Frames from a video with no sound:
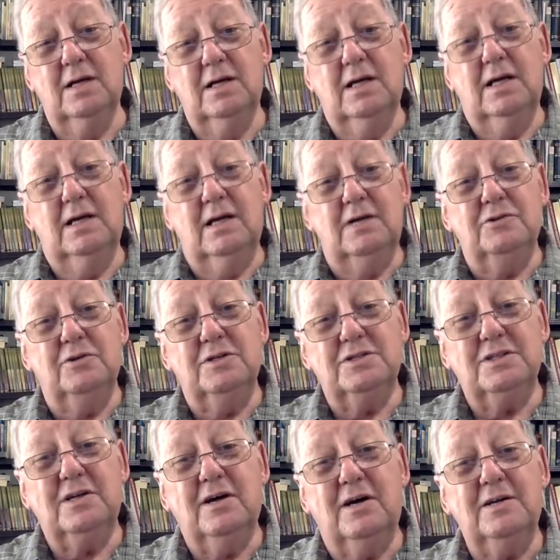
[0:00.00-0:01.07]
And I trust
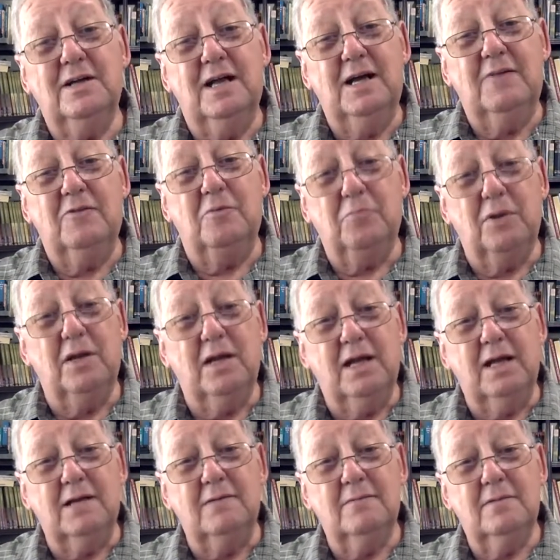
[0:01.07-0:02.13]
God to have a
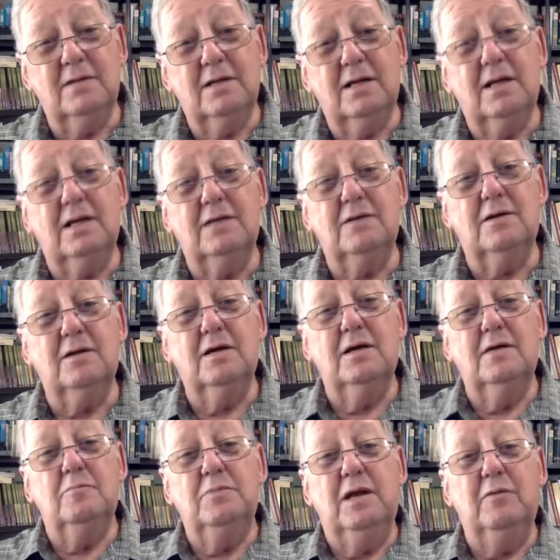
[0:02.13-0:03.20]
plan and to
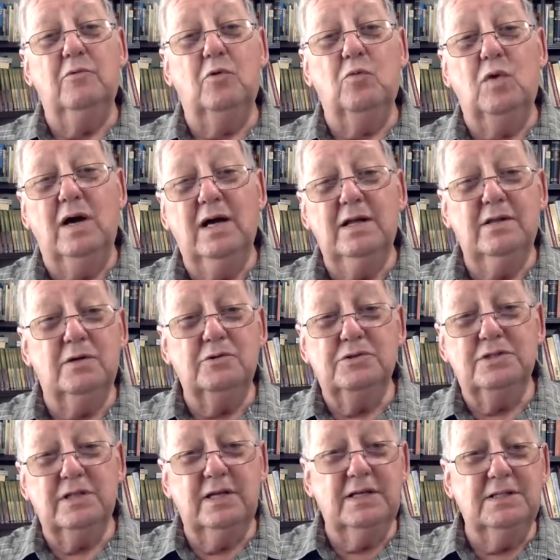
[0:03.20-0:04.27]
be able to weigh
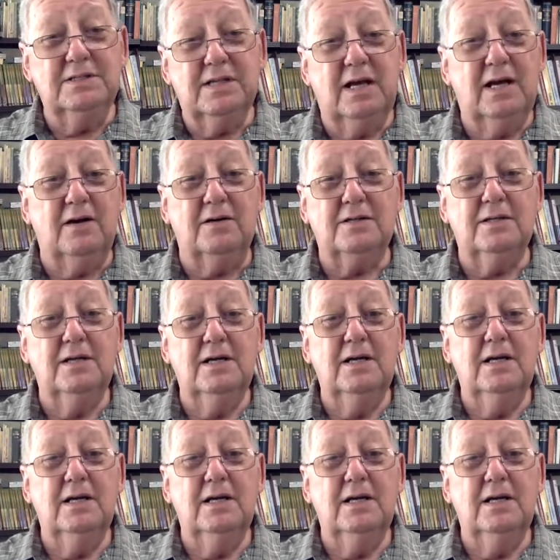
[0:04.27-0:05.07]
those things out,